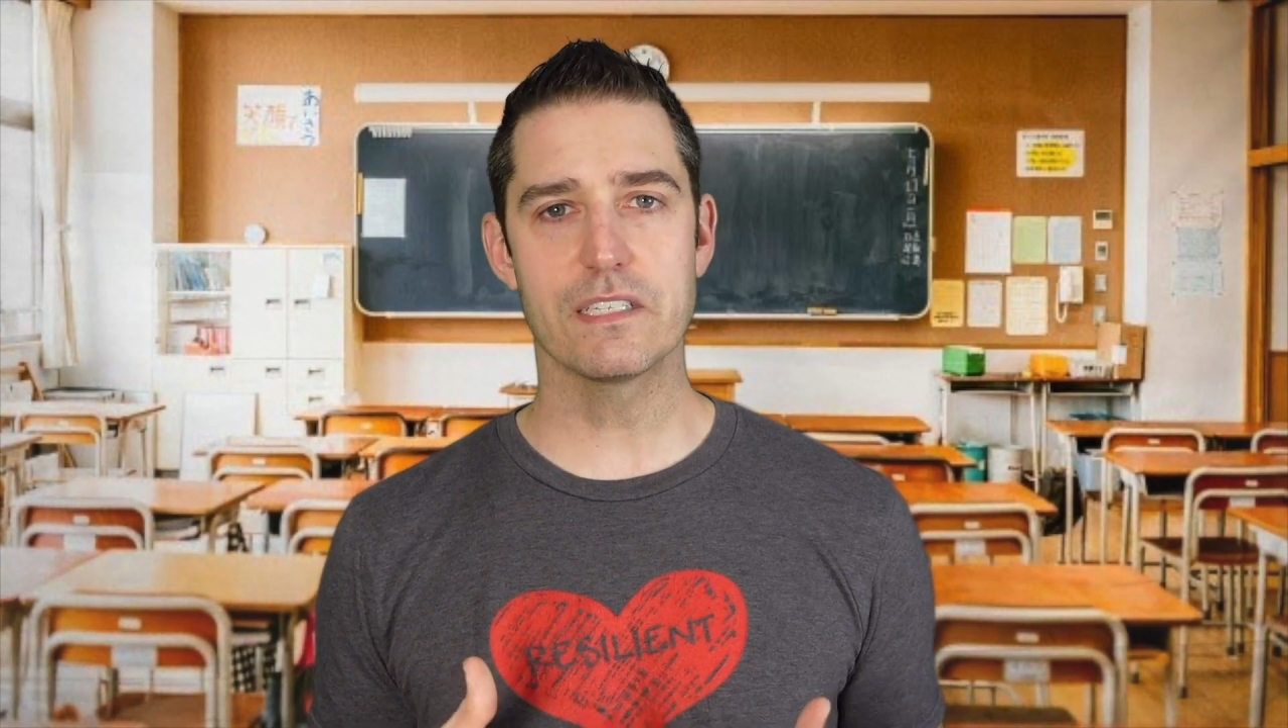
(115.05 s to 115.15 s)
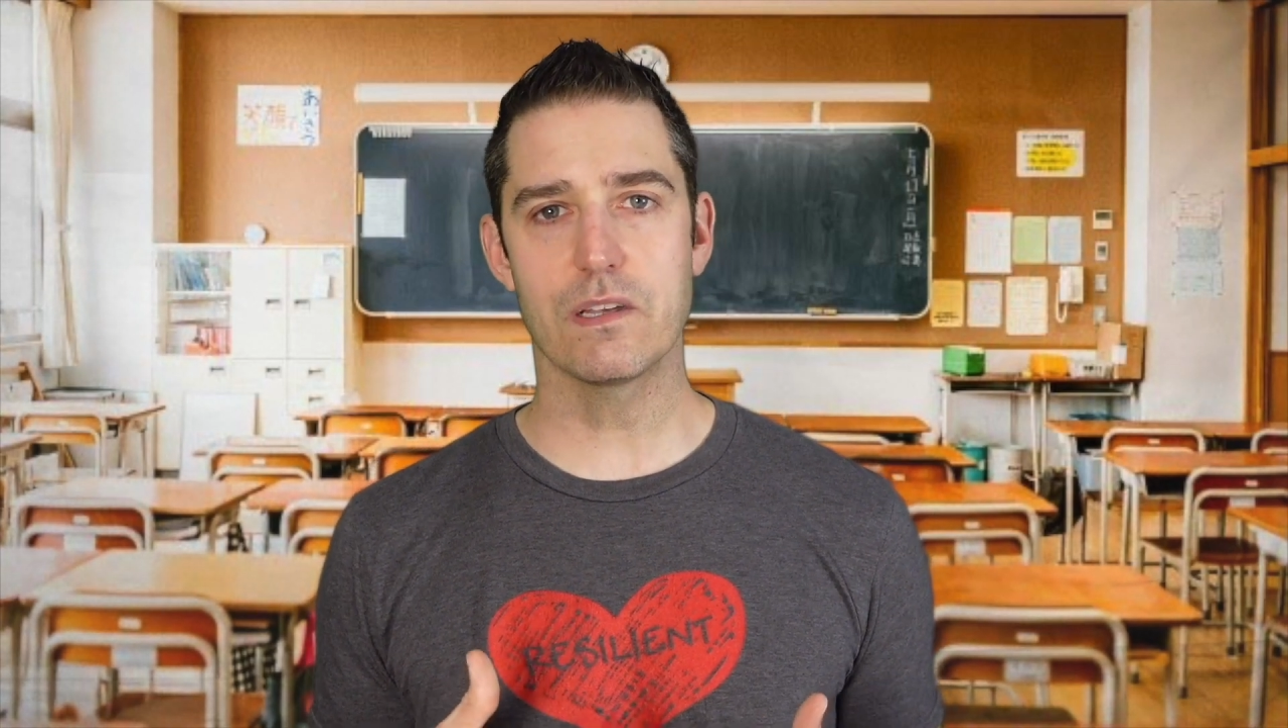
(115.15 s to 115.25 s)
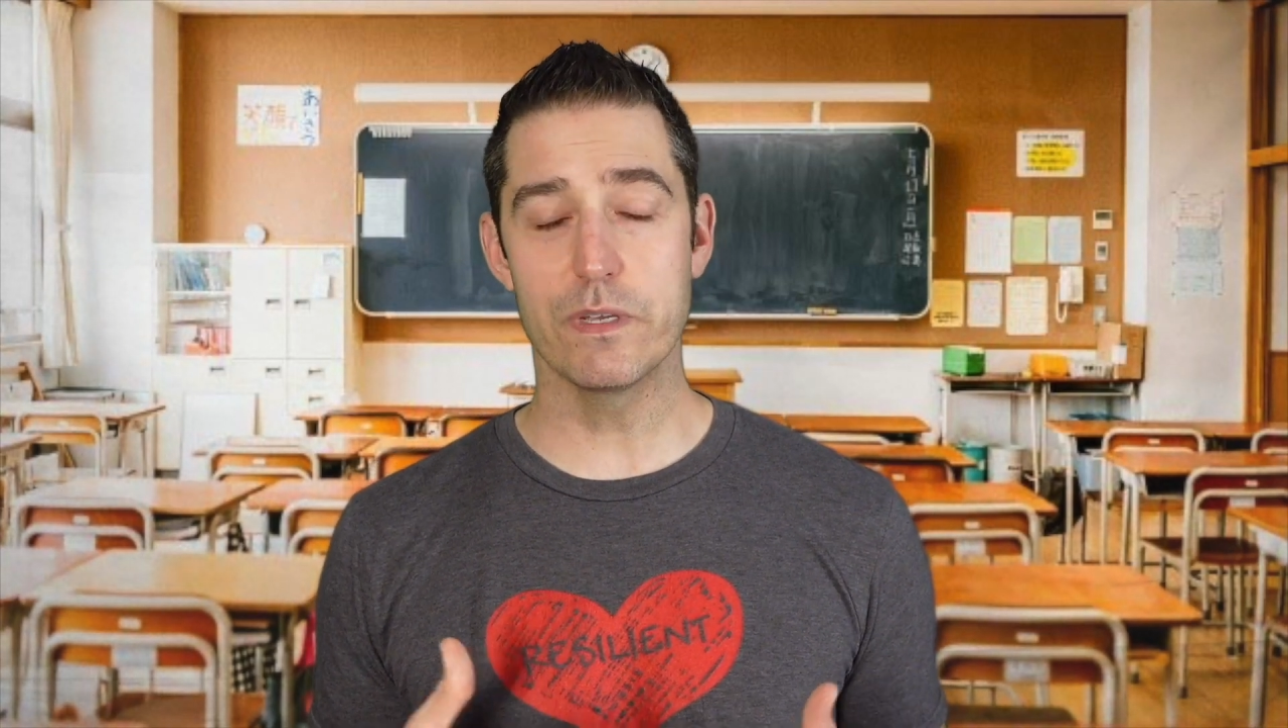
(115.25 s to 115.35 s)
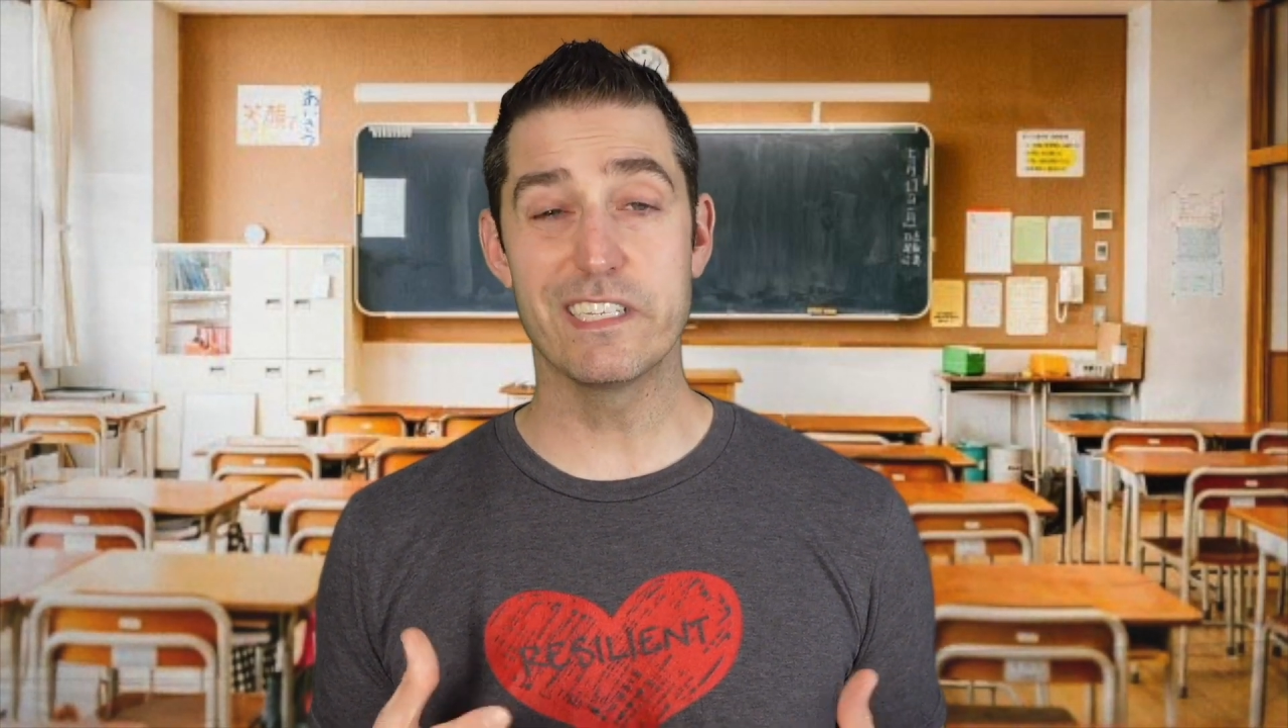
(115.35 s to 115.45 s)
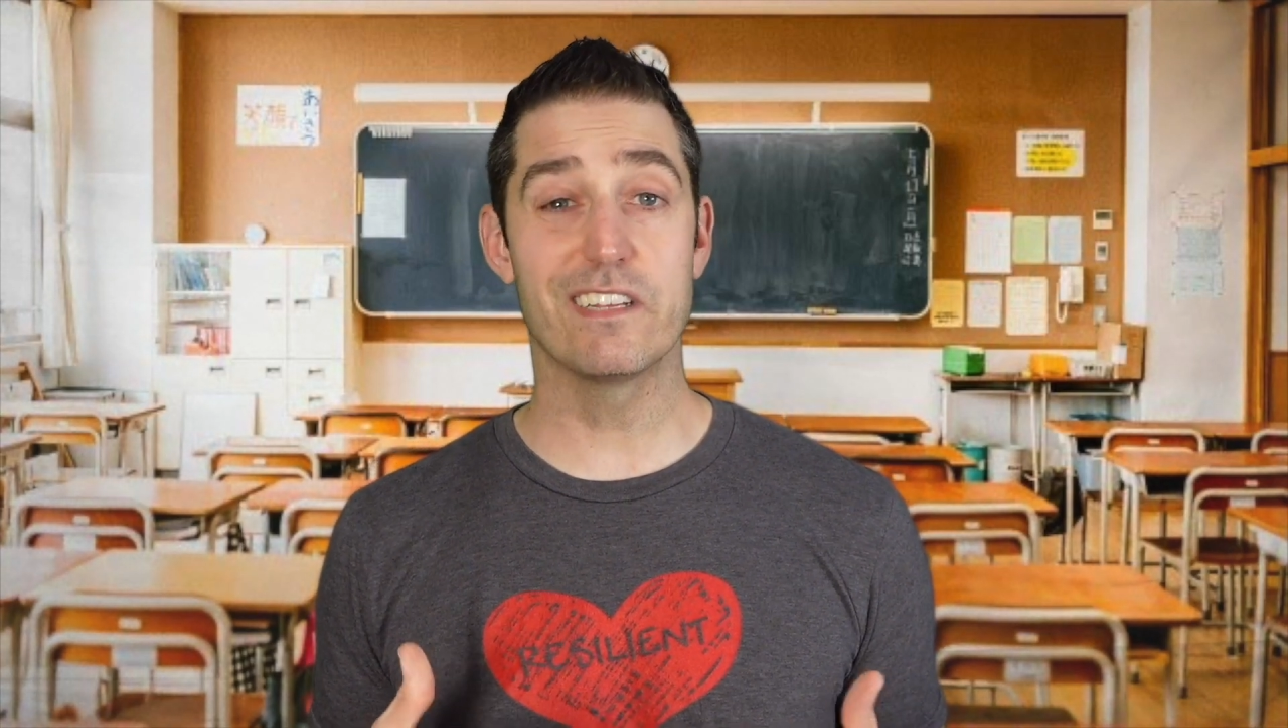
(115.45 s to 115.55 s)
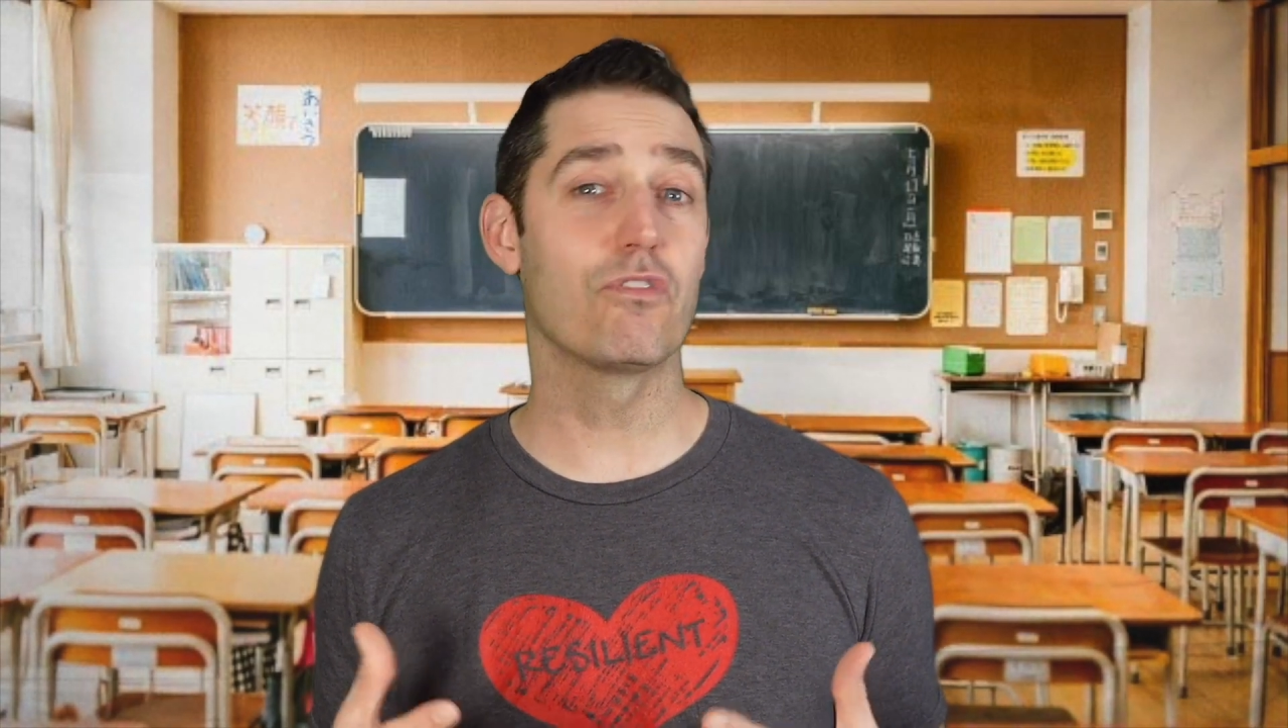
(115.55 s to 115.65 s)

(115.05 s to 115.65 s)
that we did